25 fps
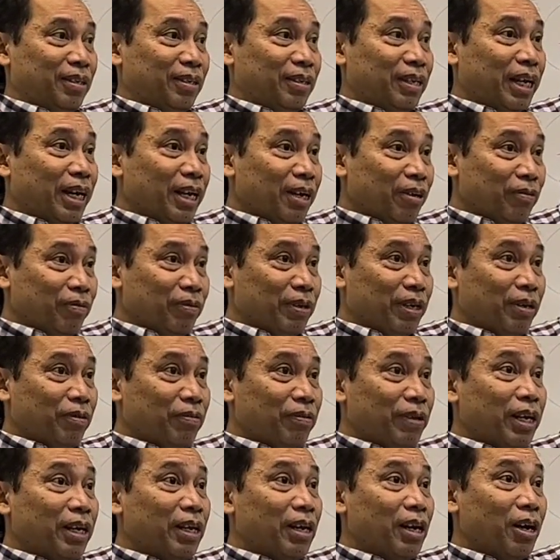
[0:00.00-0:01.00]
Okay, very,
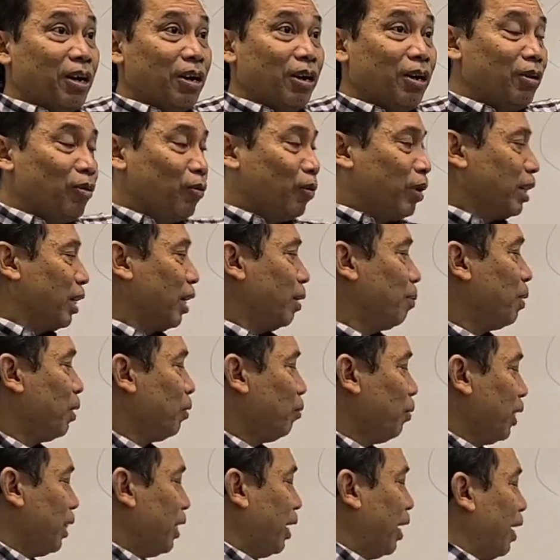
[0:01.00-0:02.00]
very long. What
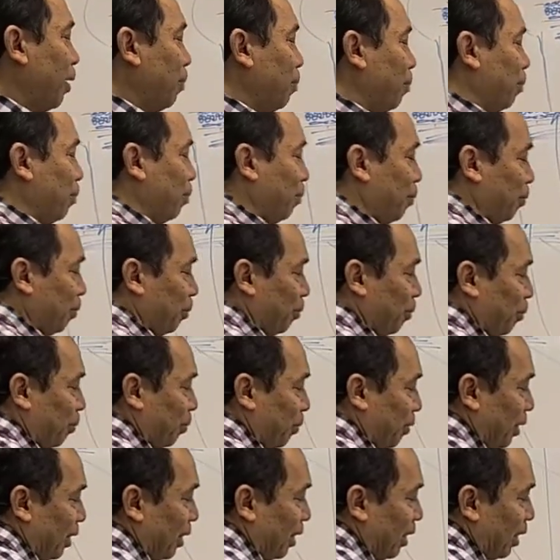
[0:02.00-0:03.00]
happened with him?
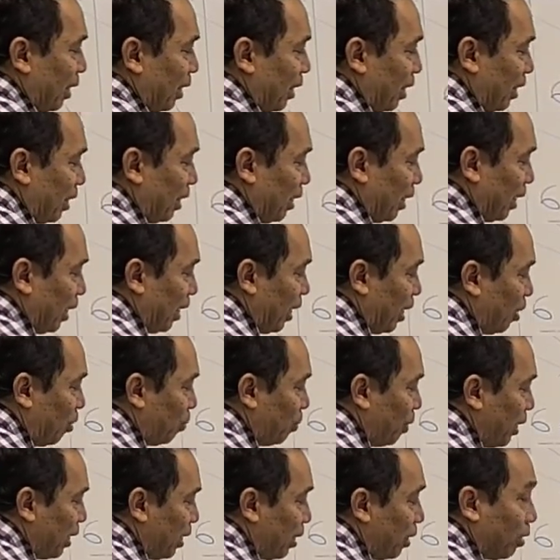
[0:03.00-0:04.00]
He'll
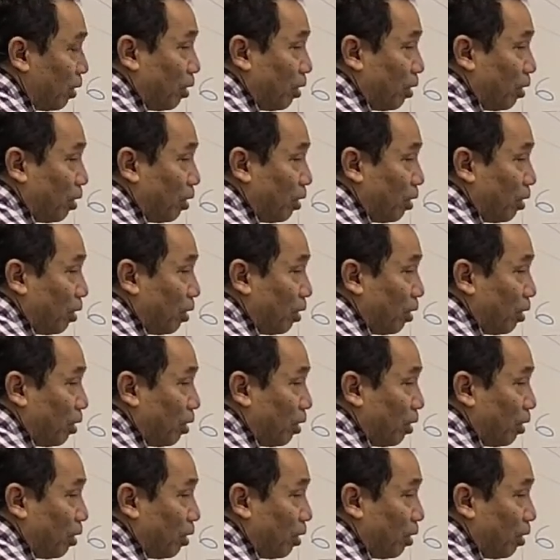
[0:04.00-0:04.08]
be